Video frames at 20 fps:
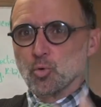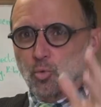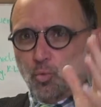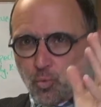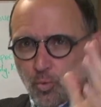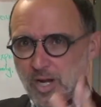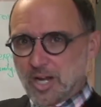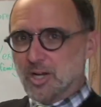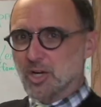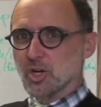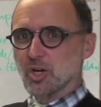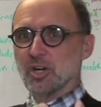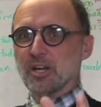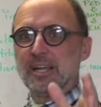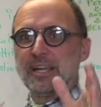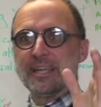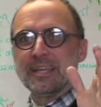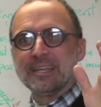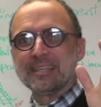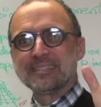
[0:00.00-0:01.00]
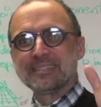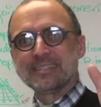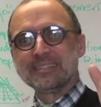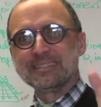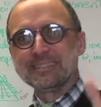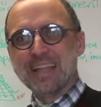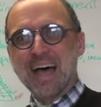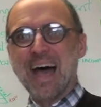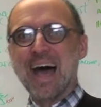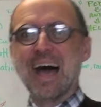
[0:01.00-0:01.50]
Rigor is
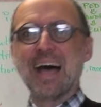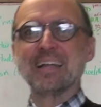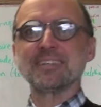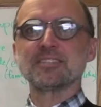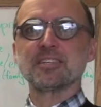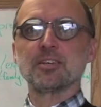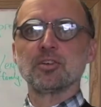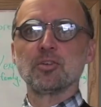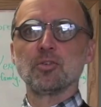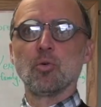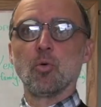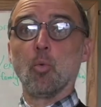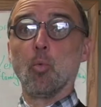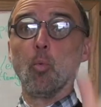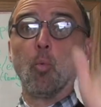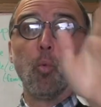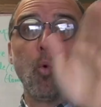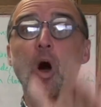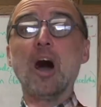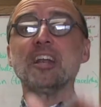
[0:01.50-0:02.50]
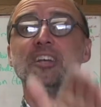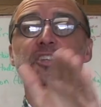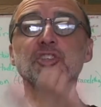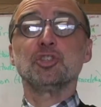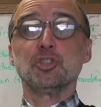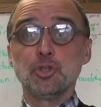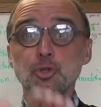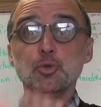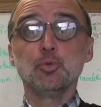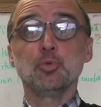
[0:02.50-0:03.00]
not what
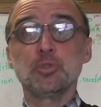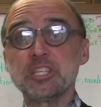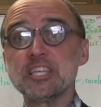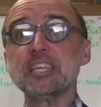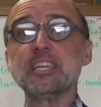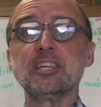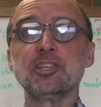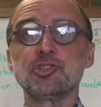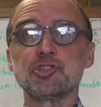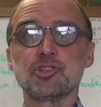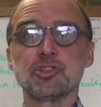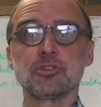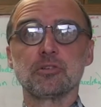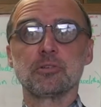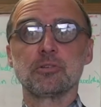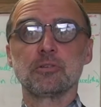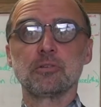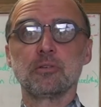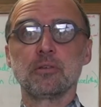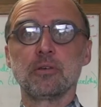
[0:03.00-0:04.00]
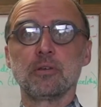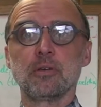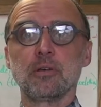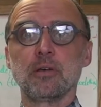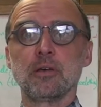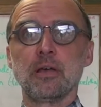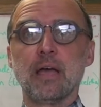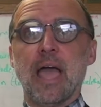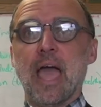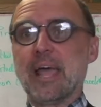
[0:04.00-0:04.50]
you teach.
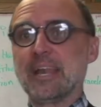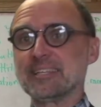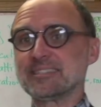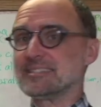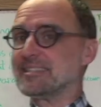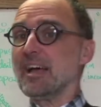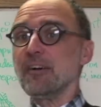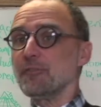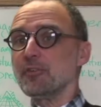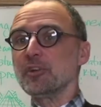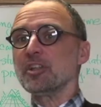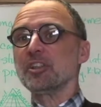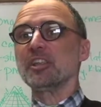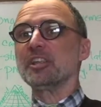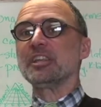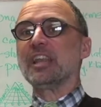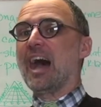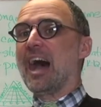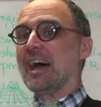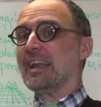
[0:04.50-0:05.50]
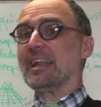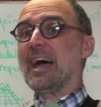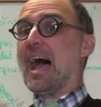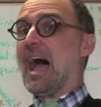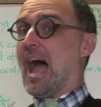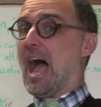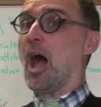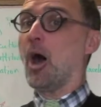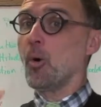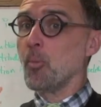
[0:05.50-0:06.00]
And it's definitely not
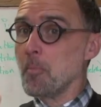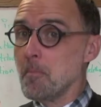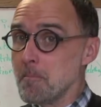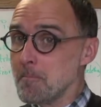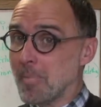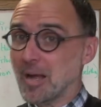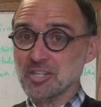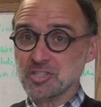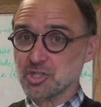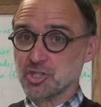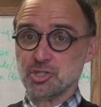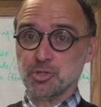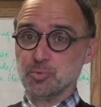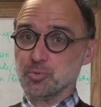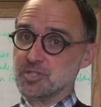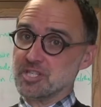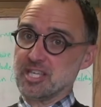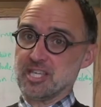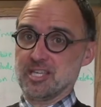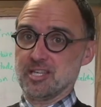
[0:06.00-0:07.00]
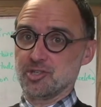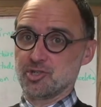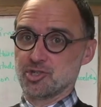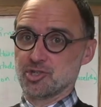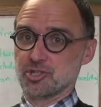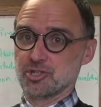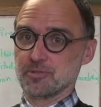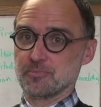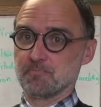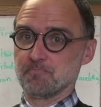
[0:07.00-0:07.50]
how much you
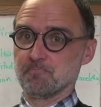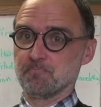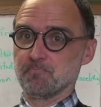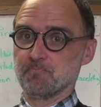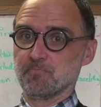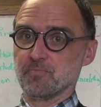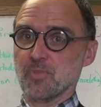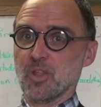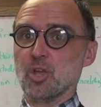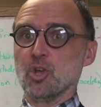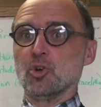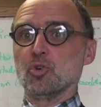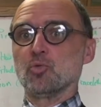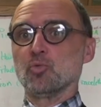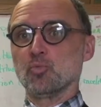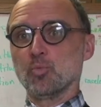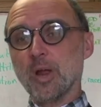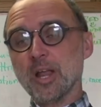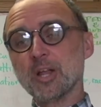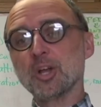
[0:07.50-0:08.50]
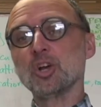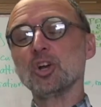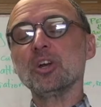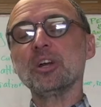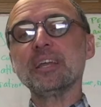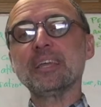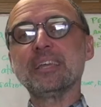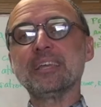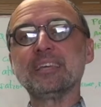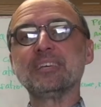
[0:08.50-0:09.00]
teach.
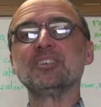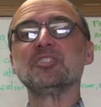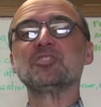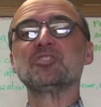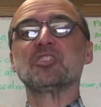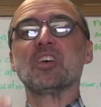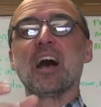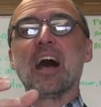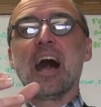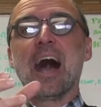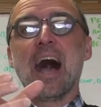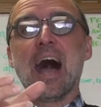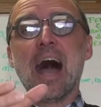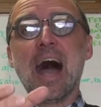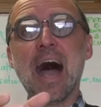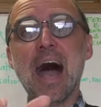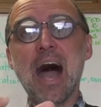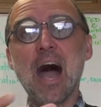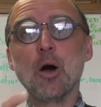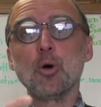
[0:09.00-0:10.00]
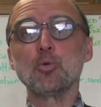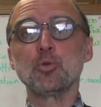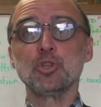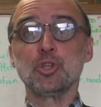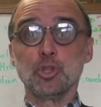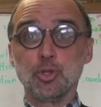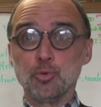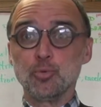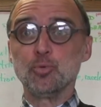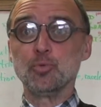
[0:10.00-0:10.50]
Rigor is how
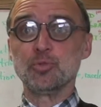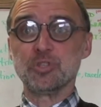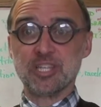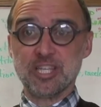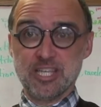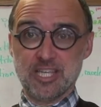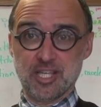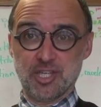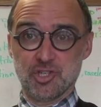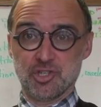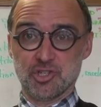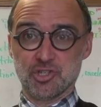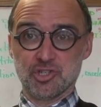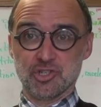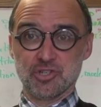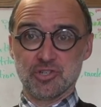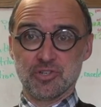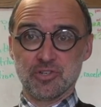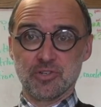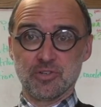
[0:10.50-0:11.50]
you teach.